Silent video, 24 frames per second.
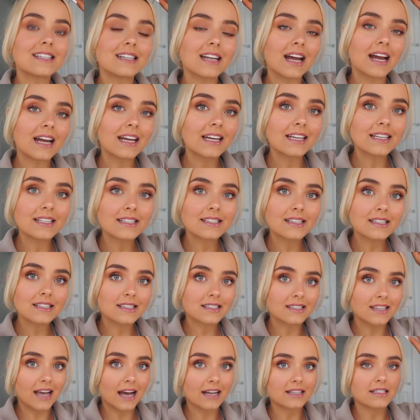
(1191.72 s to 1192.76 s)
today is
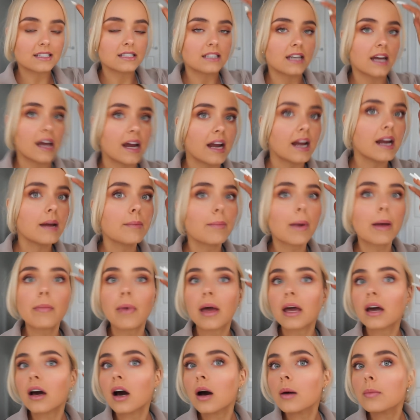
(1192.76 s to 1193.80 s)
Saturday. My
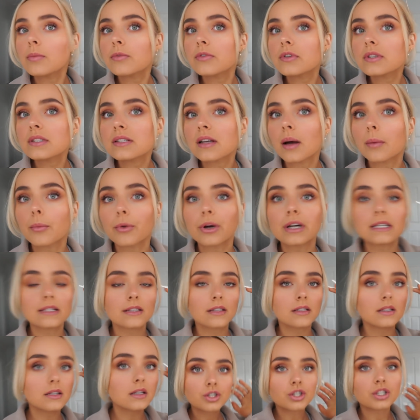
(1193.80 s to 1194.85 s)
makeup for some
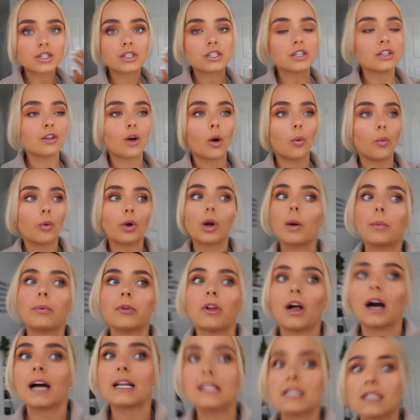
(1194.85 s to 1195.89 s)
reason just did not want to
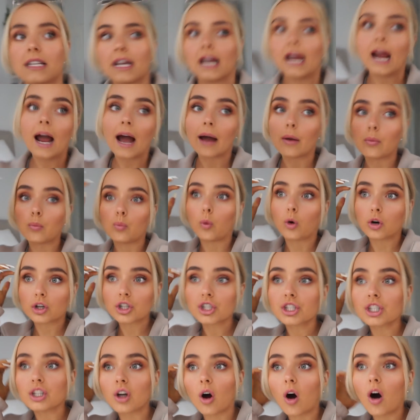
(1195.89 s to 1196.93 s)
apply today. I
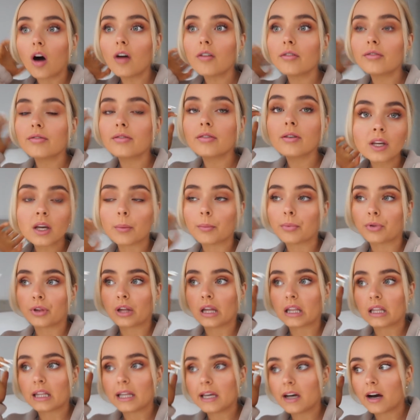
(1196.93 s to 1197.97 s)
washed it off
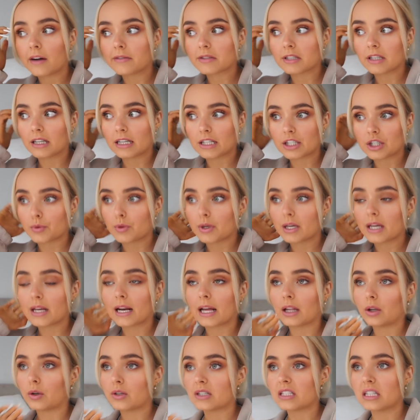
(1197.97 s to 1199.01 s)
completely after like doing it.
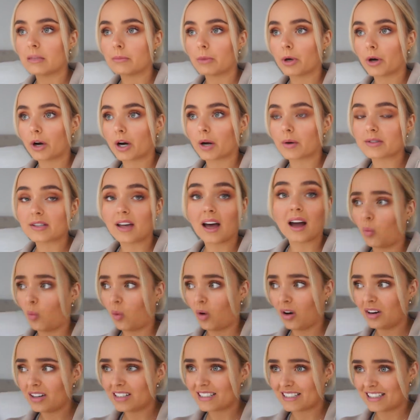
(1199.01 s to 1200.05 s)
I looked in the mirror and I was like,
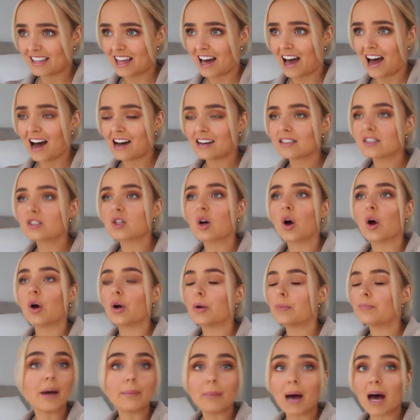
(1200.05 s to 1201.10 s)
what is that? So
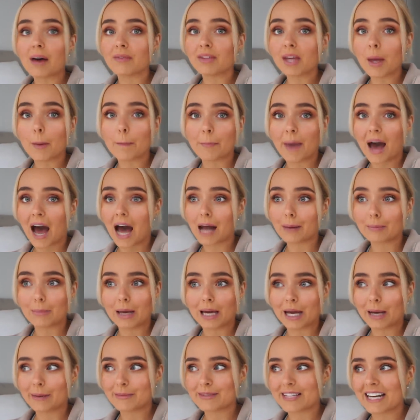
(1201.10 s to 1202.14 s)
having a bad
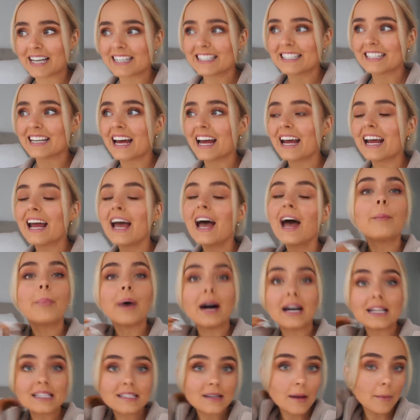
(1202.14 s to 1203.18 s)
makeup day today,
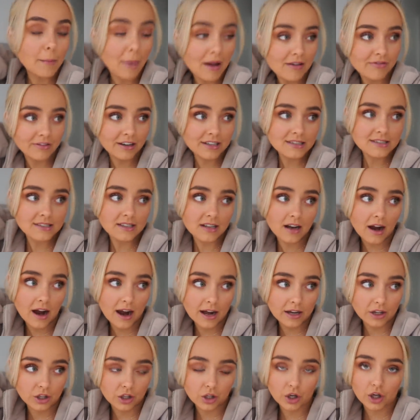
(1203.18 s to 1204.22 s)
but my friends and
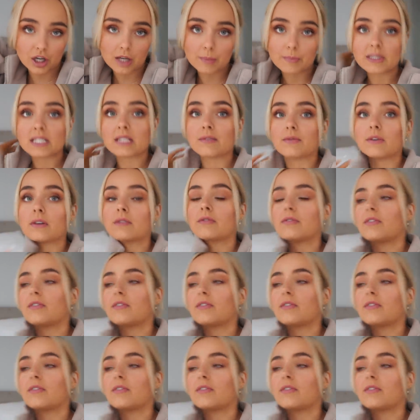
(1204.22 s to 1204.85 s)
I are gonna go to Pacific